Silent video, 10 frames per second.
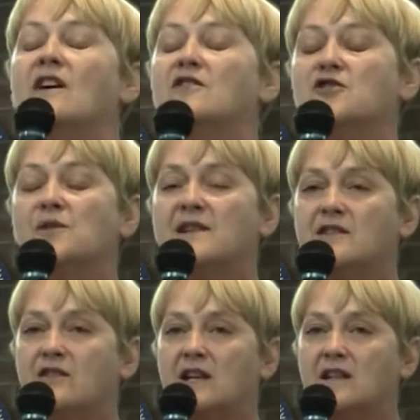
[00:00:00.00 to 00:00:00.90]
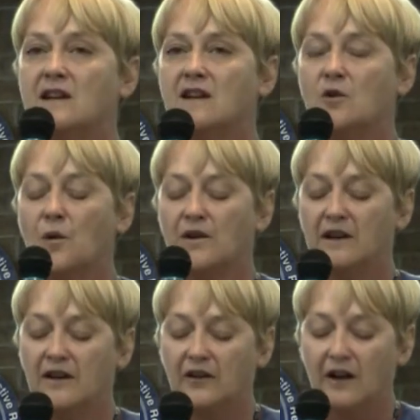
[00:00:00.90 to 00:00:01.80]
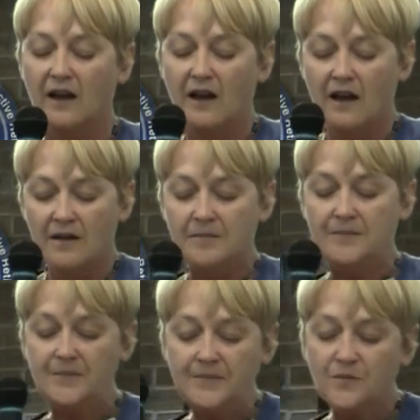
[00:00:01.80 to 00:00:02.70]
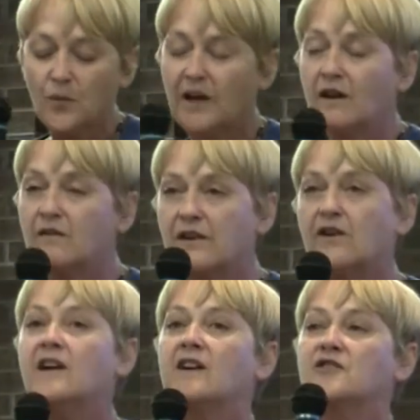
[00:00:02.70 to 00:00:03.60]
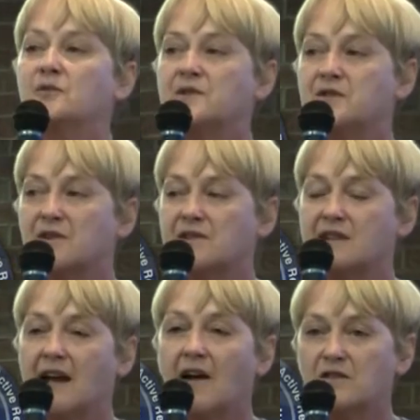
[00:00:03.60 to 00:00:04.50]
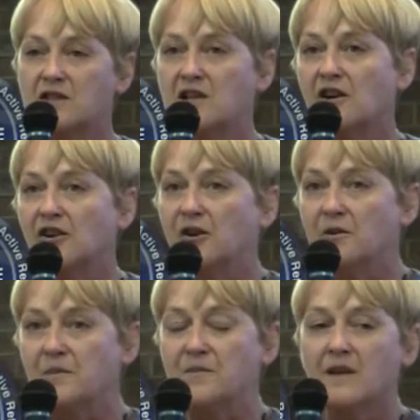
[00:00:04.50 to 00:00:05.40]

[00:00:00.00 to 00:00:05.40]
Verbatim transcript: Jody's our E-Day coordinator. We are very under-resourced, I have to tell you.